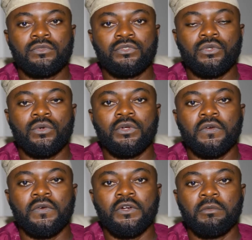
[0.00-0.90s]

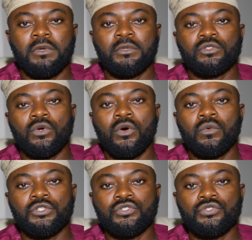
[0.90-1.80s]
So remember to
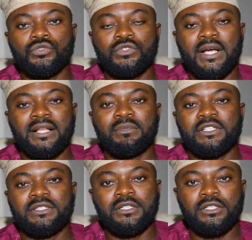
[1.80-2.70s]
always use
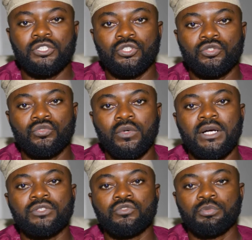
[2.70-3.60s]
Al-Mateen in your
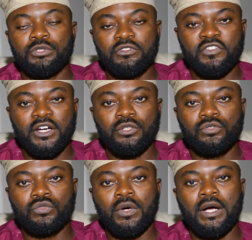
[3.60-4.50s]
dua to beautify your
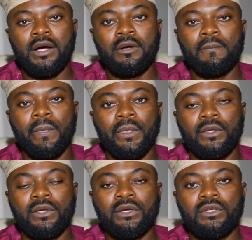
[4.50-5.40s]
dua.
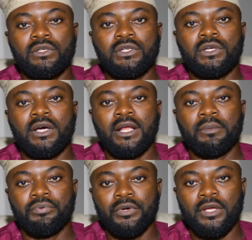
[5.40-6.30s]
And I
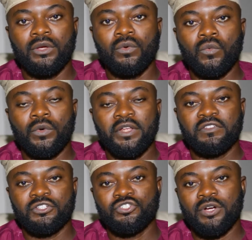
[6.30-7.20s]
pray
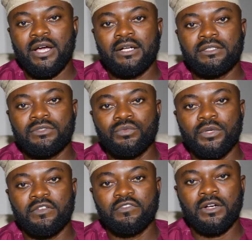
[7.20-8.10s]
whatever trials,
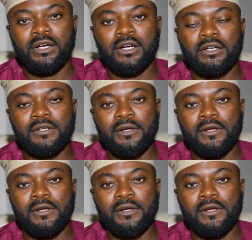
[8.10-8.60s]
whatever